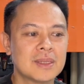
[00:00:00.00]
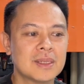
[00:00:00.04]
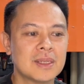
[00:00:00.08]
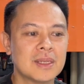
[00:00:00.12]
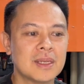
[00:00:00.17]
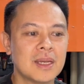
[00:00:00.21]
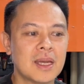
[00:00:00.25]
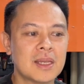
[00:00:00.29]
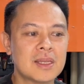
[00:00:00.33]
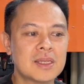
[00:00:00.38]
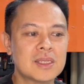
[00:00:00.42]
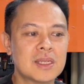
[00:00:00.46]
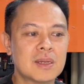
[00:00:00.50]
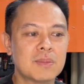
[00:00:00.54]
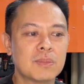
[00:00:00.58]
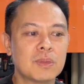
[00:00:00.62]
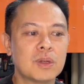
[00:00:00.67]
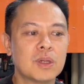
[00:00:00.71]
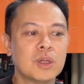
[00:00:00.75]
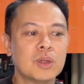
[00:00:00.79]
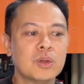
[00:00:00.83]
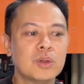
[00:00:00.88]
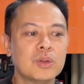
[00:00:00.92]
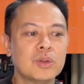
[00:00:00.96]
Get some
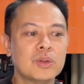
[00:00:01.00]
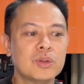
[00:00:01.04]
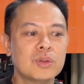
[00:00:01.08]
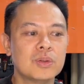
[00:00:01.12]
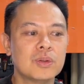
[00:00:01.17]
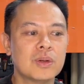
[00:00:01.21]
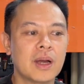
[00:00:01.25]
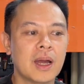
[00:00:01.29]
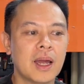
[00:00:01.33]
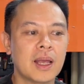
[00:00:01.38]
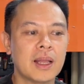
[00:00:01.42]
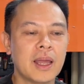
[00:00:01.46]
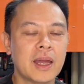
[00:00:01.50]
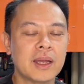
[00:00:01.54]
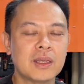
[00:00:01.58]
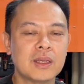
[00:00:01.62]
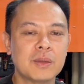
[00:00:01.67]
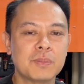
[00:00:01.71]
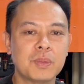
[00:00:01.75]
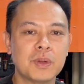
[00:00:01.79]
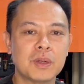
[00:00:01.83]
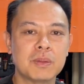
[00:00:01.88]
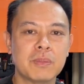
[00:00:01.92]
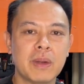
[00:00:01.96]
glue. I like to
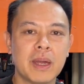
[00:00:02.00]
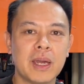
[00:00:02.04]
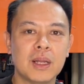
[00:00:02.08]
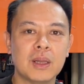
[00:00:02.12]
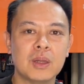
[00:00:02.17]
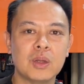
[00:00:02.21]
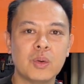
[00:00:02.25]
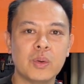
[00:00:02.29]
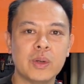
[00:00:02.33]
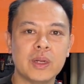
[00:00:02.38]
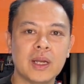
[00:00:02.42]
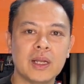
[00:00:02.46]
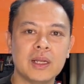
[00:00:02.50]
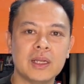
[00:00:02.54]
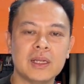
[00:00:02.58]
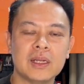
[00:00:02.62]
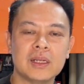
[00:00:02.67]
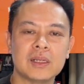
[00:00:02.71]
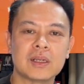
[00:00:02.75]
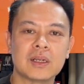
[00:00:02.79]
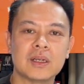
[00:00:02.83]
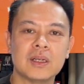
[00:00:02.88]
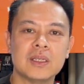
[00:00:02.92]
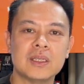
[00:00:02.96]
put my glue in a little
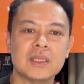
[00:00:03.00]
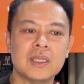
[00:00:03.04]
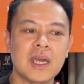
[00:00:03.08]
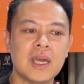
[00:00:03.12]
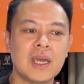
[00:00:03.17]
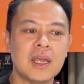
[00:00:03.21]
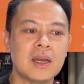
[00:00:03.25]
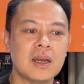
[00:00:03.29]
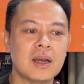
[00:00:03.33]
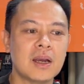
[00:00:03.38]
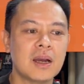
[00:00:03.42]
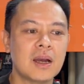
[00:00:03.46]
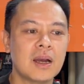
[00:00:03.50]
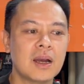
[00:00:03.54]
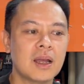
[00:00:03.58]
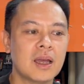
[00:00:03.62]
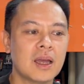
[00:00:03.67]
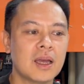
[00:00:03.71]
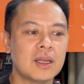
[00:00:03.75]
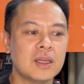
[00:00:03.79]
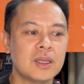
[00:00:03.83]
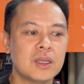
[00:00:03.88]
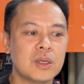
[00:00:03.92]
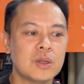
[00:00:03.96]
container
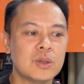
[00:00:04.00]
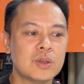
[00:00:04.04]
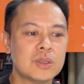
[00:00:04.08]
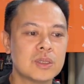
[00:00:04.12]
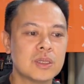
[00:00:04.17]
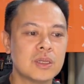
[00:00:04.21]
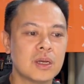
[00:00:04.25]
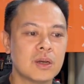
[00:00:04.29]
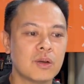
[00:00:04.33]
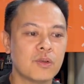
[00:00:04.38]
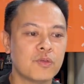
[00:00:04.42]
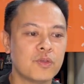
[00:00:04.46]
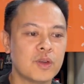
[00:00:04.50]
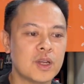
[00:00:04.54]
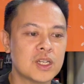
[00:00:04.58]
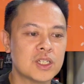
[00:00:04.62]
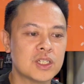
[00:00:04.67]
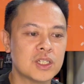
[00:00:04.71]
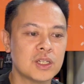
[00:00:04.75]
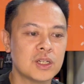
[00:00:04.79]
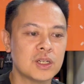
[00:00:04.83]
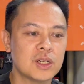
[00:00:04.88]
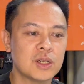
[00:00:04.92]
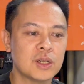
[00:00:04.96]
and use the
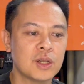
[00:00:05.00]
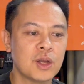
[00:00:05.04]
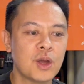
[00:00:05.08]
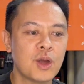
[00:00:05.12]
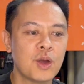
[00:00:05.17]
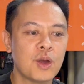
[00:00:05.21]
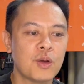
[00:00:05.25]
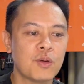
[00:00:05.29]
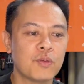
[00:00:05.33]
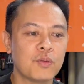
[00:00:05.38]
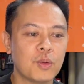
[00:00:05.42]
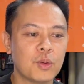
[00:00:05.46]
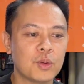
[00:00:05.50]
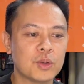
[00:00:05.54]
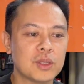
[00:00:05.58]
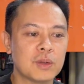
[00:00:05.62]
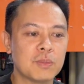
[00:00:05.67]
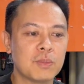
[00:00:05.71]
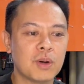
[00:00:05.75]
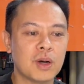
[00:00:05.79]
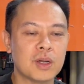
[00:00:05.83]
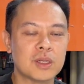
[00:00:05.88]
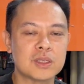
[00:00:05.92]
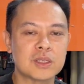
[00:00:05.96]
official
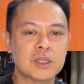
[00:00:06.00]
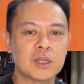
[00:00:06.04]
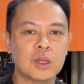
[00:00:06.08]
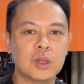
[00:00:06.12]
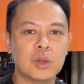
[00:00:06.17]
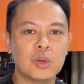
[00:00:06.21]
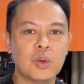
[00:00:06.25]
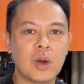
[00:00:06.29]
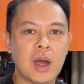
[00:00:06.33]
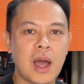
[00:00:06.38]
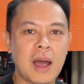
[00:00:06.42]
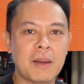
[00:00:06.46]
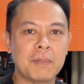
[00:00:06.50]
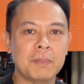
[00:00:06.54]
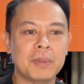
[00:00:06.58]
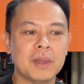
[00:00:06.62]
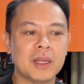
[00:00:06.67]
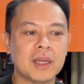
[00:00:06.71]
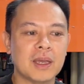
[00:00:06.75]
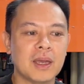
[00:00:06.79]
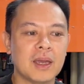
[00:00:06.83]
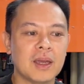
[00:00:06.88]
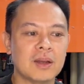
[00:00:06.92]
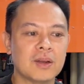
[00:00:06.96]
Foldabots glue
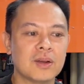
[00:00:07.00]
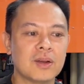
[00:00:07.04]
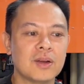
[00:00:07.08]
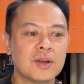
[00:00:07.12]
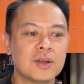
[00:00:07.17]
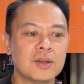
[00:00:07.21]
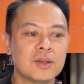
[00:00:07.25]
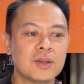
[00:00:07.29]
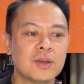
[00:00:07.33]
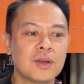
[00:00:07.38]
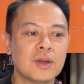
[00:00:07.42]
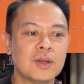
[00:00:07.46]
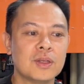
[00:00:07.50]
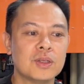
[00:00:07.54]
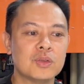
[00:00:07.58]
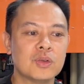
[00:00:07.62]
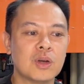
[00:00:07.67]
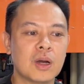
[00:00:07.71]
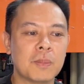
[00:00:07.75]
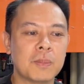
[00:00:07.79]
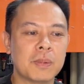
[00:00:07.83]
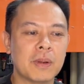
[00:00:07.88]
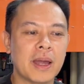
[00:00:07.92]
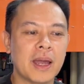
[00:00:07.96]
applicator to
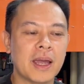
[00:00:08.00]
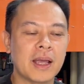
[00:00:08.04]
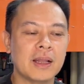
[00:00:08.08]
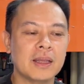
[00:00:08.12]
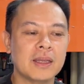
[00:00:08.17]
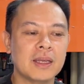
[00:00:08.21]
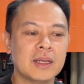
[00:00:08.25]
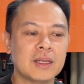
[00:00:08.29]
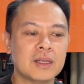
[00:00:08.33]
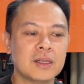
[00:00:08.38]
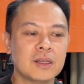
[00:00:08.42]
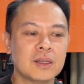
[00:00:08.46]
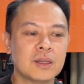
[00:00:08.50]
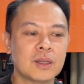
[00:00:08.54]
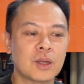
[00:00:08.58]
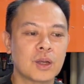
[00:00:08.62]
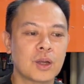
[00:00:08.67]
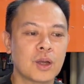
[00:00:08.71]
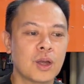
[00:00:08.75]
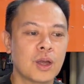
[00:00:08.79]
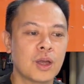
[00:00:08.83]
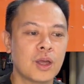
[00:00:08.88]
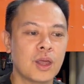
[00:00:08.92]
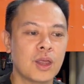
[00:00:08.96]
apply a little
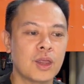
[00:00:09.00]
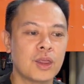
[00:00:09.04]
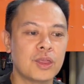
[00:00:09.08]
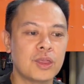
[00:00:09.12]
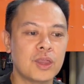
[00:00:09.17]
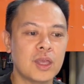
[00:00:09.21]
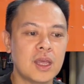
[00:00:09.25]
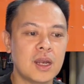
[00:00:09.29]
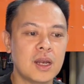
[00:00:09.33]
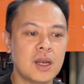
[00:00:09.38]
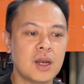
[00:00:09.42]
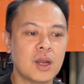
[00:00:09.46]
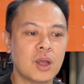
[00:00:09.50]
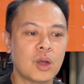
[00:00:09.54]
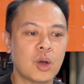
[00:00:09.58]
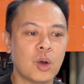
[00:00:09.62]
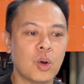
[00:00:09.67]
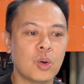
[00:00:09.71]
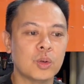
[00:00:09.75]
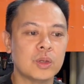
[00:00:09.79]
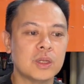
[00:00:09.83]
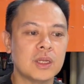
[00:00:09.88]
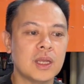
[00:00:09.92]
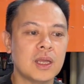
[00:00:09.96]
thin
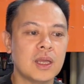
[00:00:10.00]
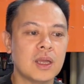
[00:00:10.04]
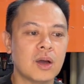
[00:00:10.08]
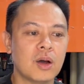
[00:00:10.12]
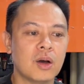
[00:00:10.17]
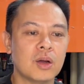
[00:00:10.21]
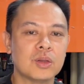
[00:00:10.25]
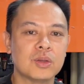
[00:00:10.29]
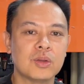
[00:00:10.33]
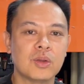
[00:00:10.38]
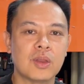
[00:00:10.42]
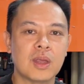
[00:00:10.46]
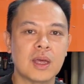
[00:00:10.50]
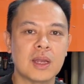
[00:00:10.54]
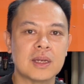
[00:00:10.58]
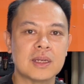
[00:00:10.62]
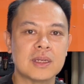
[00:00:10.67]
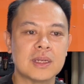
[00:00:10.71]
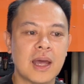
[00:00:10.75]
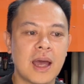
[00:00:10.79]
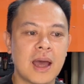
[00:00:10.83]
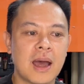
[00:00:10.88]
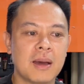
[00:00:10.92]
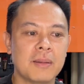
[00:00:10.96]
coating onto that
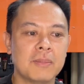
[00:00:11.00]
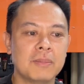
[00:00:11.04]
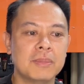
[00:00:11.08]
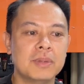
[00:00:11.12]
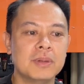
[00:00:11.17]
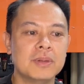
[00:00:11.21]
tab.